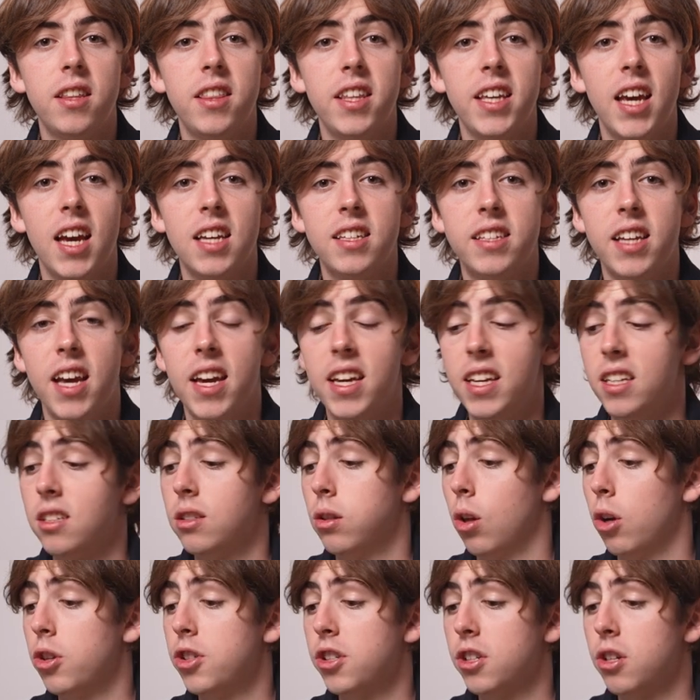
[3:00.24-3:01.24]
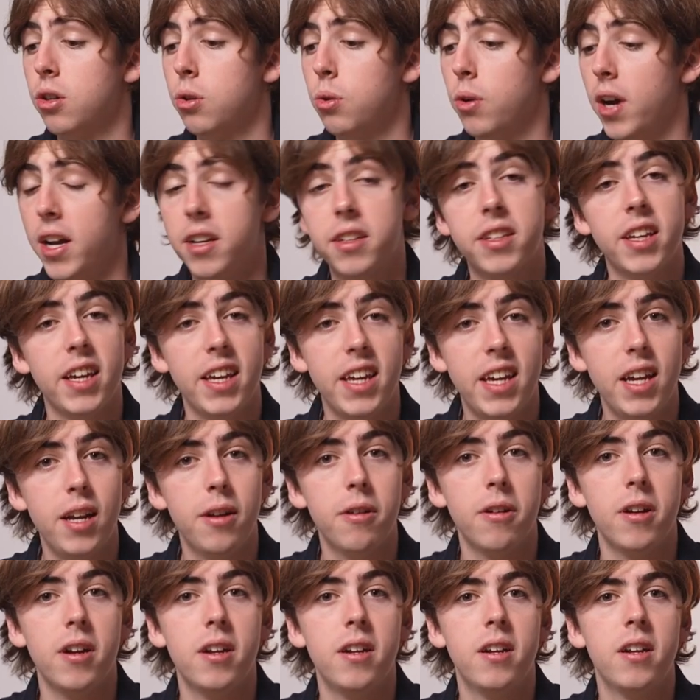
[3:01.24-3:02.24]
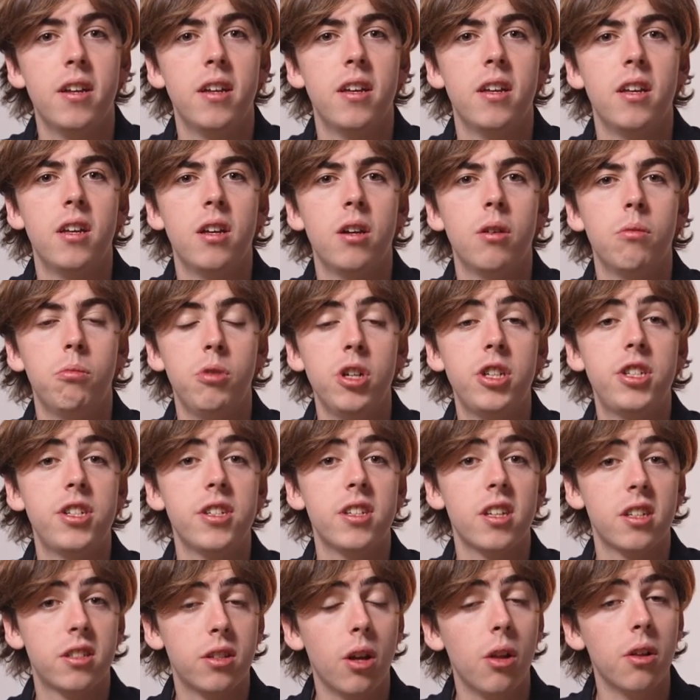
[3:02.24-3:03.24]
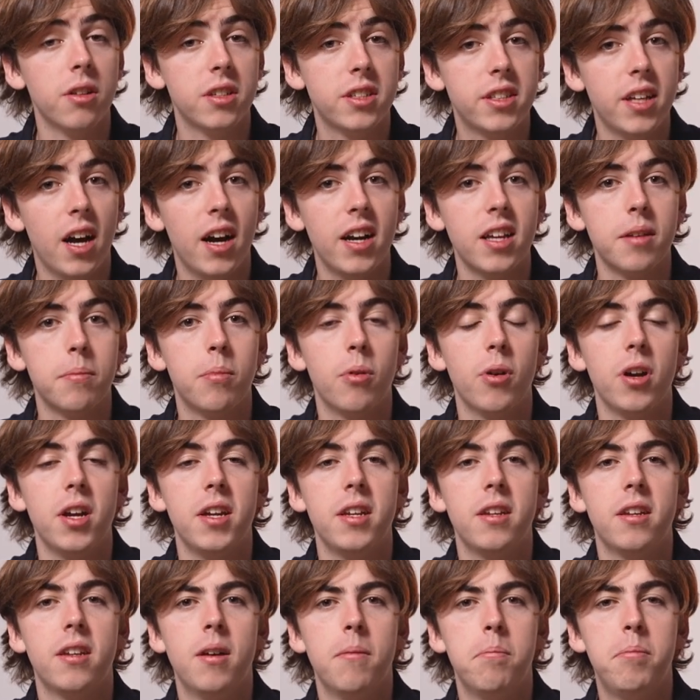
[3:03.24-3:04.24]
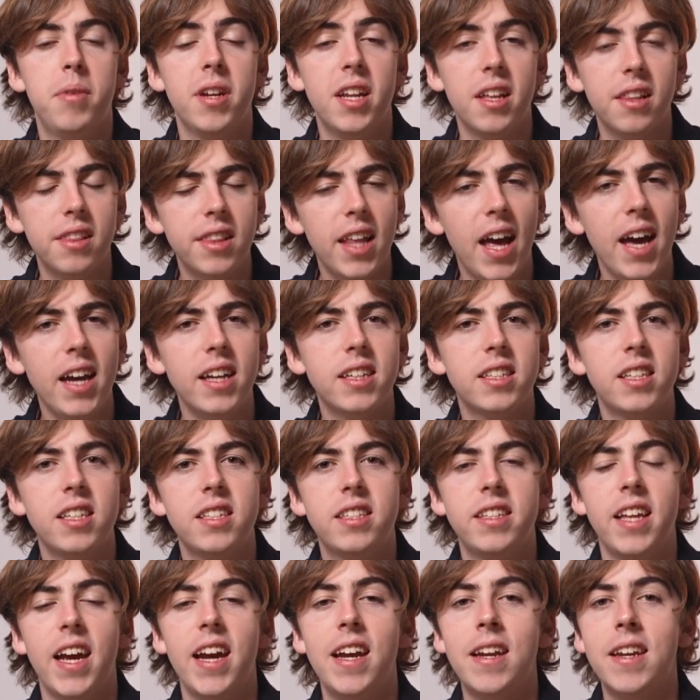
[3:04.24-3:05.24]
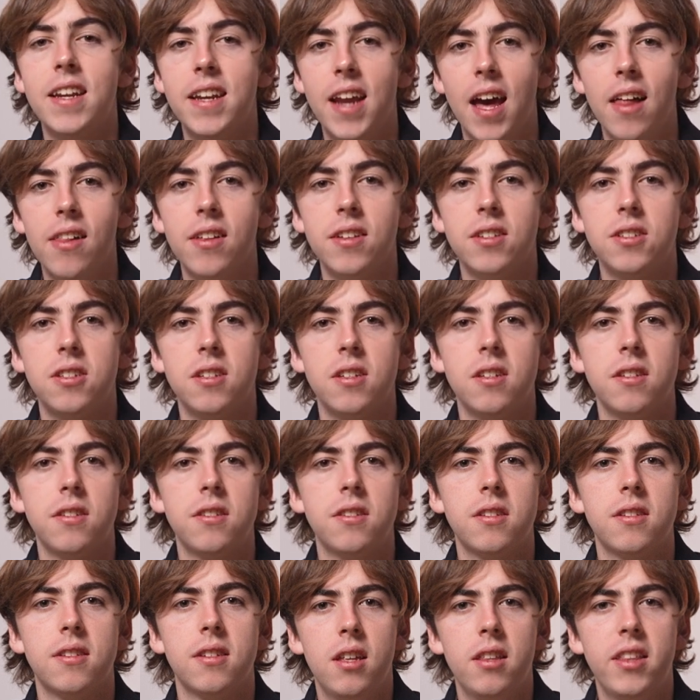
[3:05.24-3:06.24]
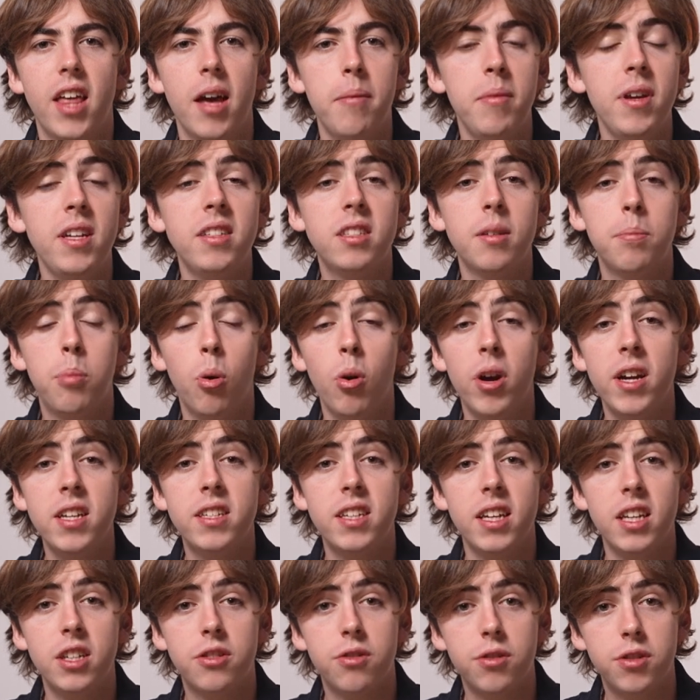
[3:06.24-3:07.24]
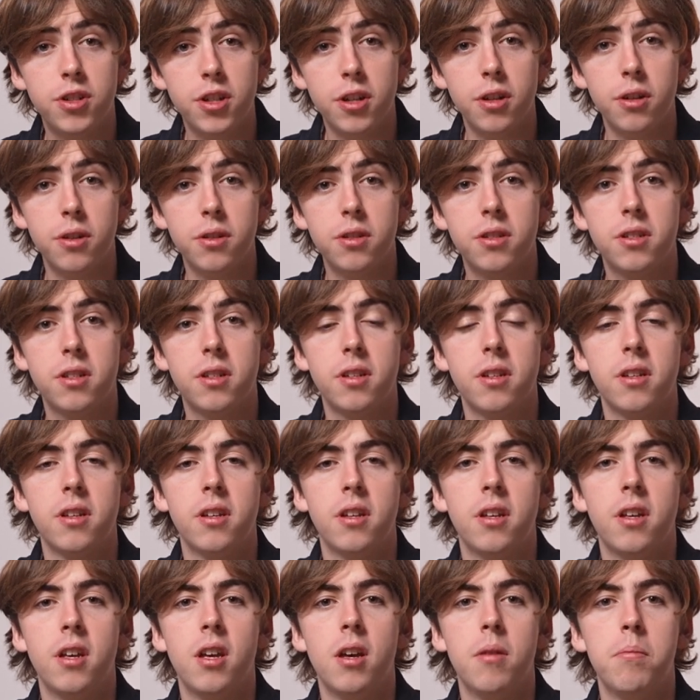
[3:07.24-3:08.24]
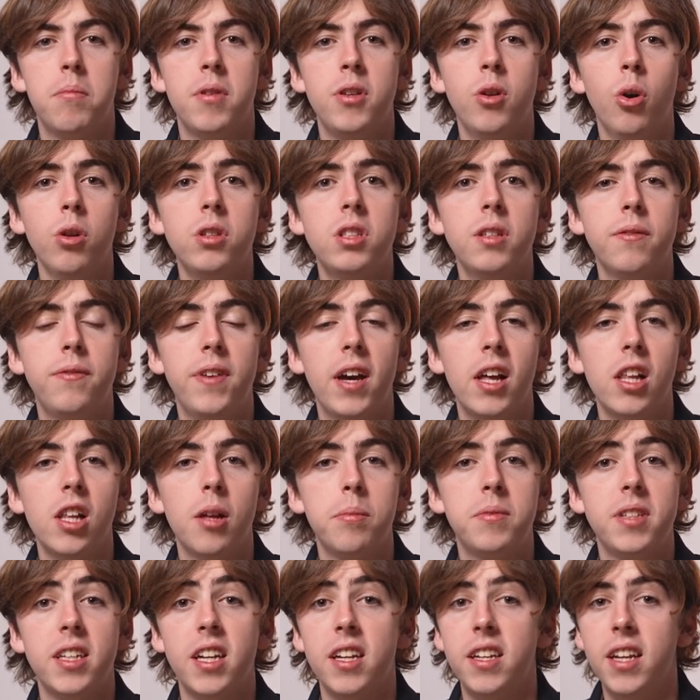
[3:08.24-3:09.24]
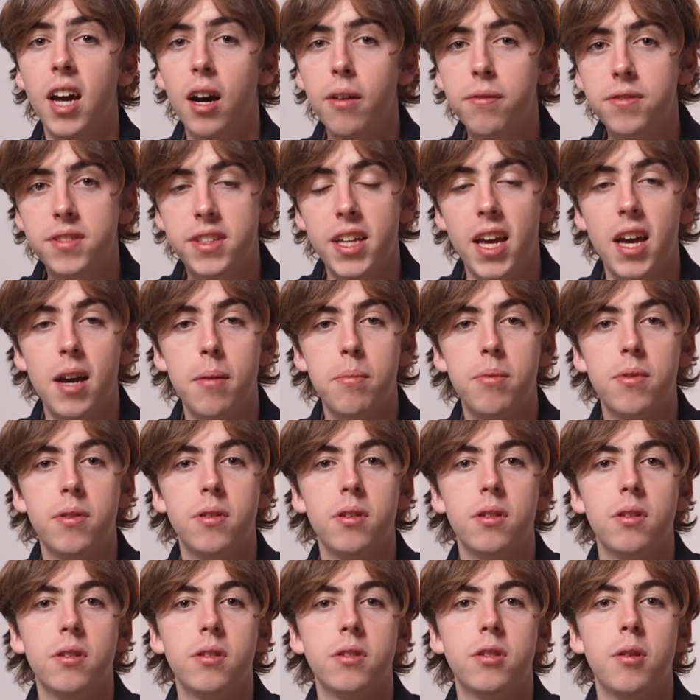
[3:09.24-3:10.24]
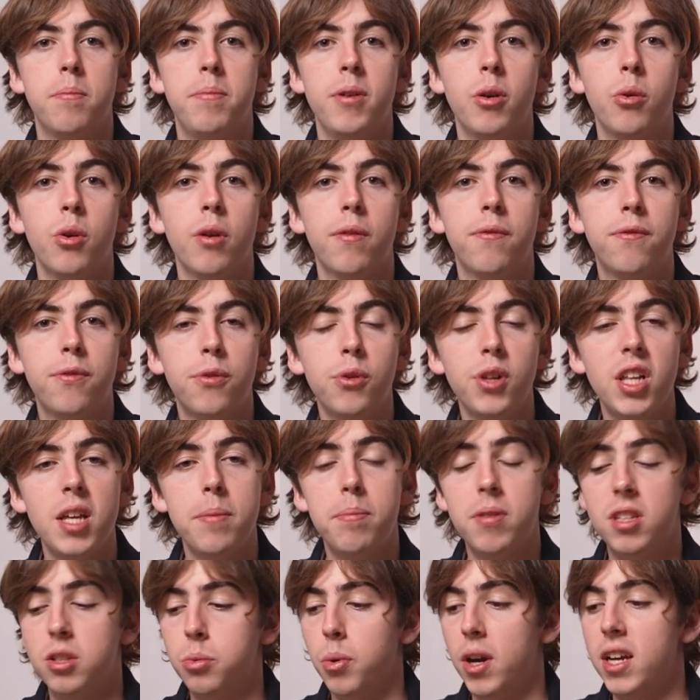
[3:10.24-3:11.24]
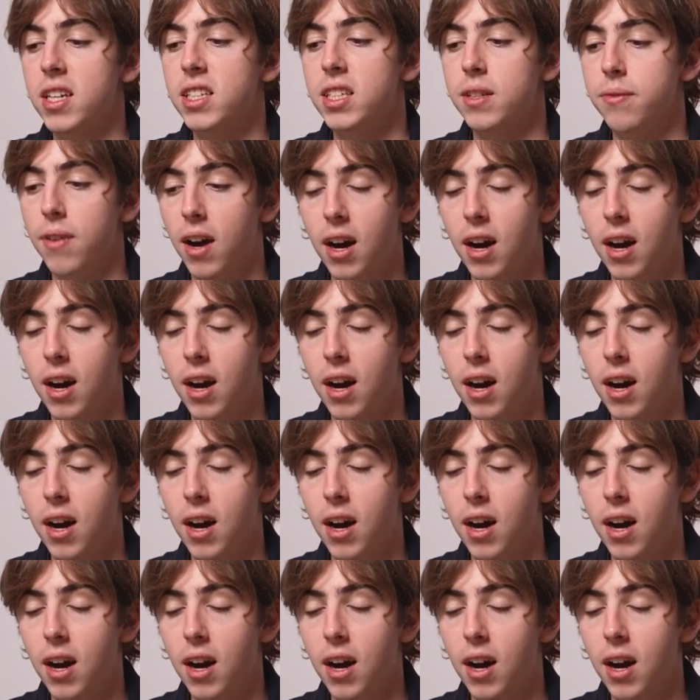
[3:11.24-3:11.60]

that the essay is logical and coherent, which is a solid starting point, but it lacks sustained analysis. That means the points are introduced, but not developed in enough depth to build a fully persuasive